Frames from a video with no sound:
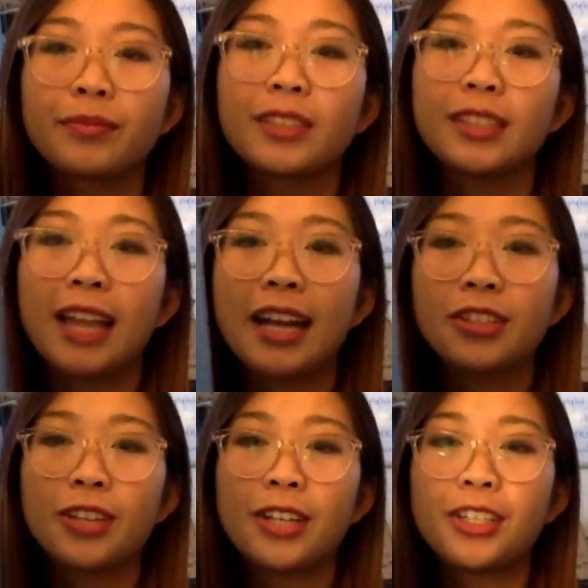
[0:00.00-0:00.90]
static
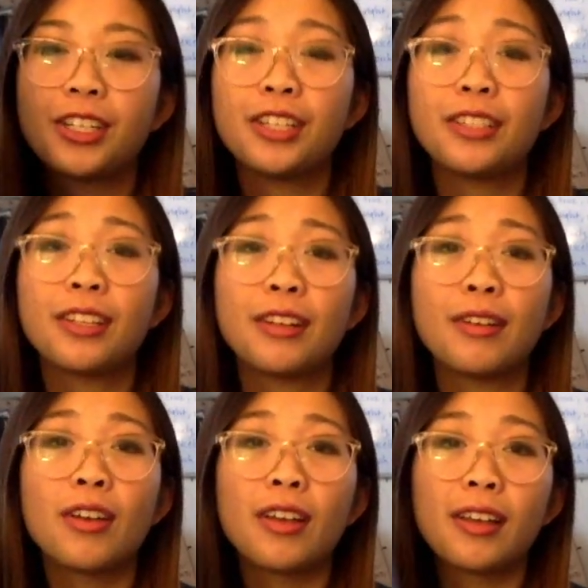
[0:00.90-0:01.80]
stretches and
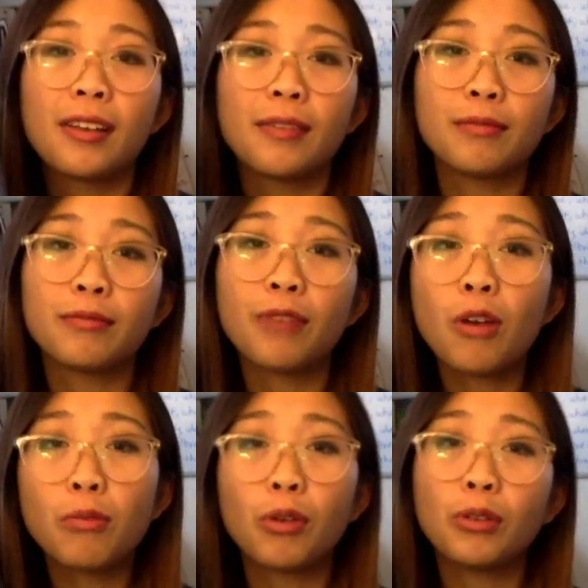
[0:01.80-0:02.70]

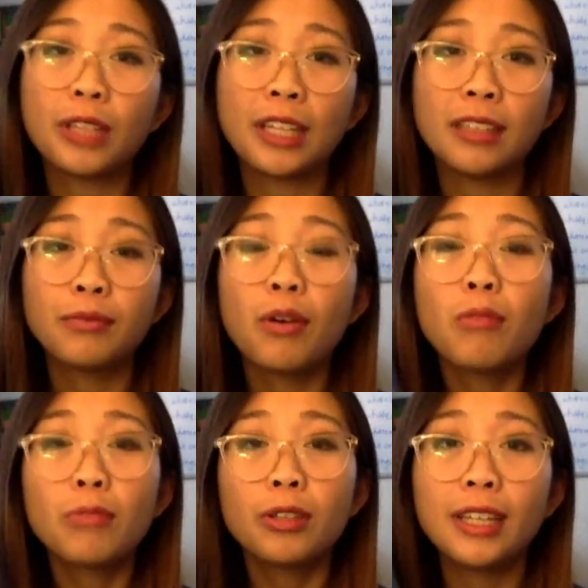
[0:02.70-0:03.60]
foam rolling.
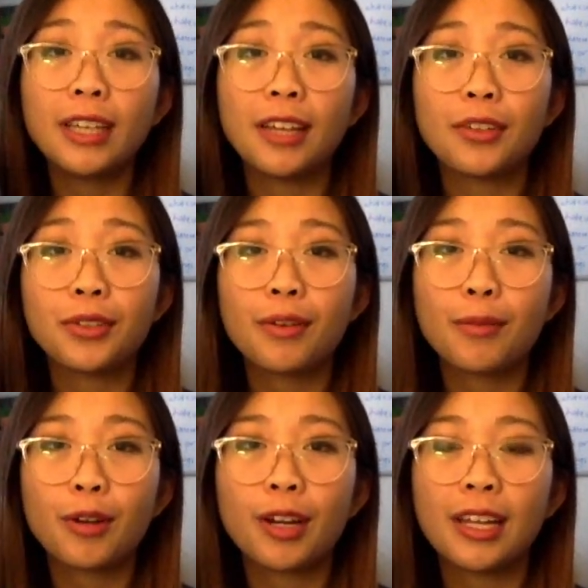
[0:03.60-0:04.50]
Foam rolling is so
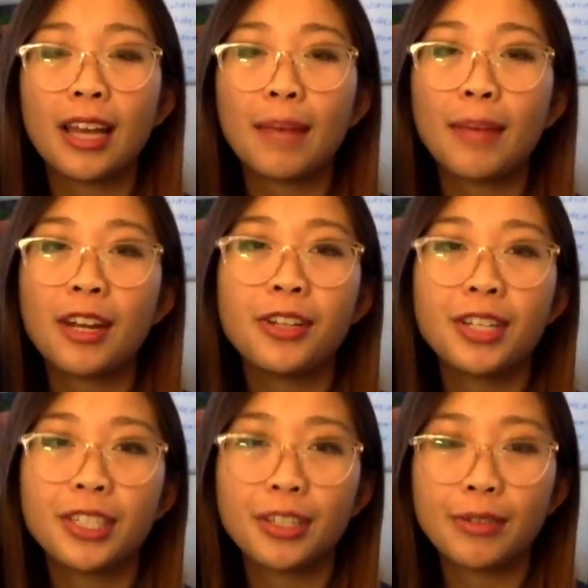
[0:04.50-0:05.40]
important. I met a
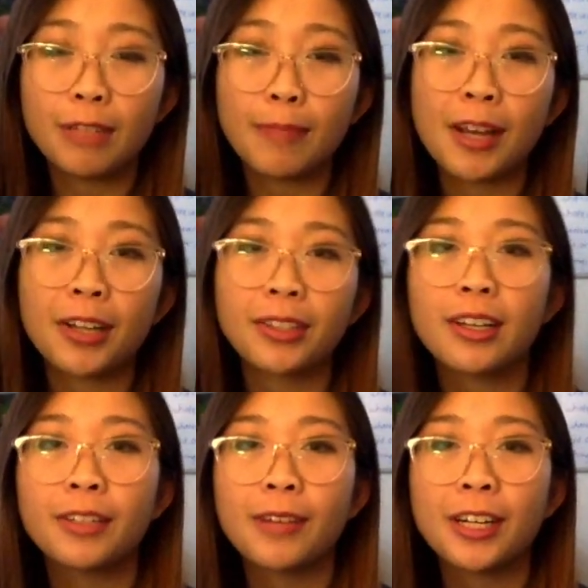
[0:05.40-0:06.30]
nurse who was a
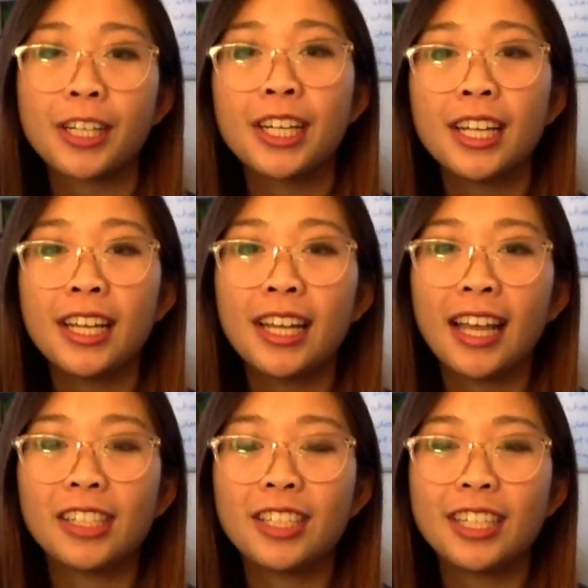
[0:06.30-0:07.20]
marathon runner,
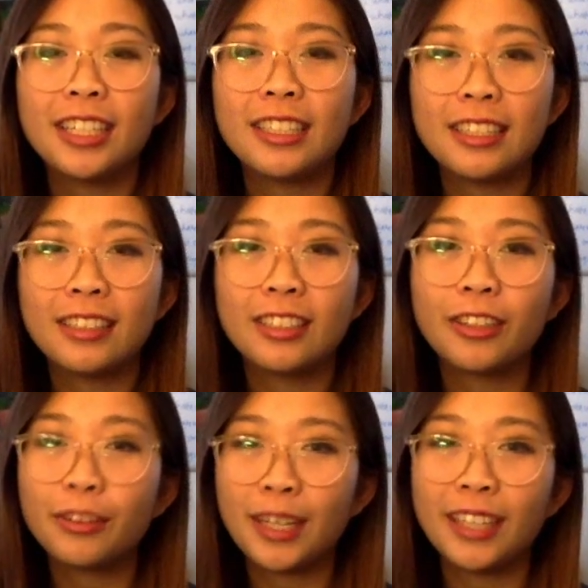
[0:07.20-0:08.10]
and she
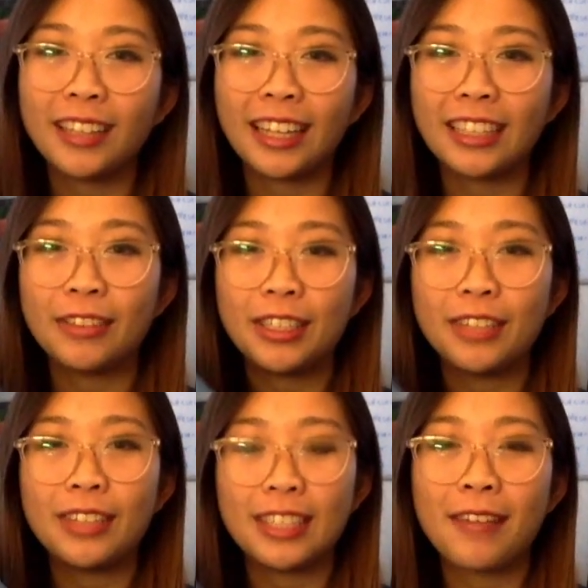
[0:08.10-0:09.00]
told me she would
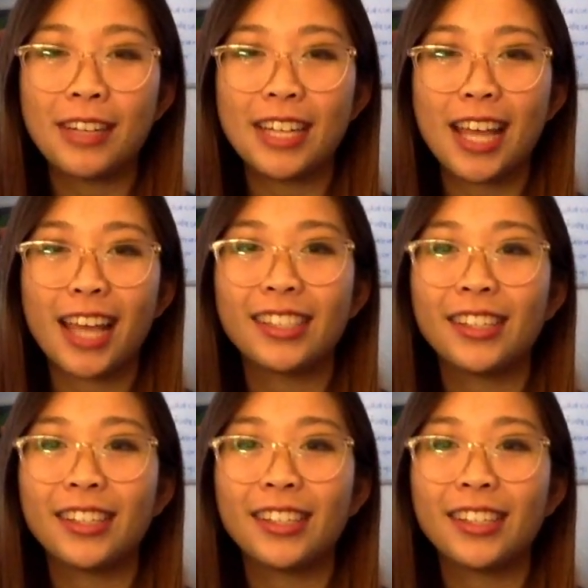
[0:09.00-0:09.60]
do this every day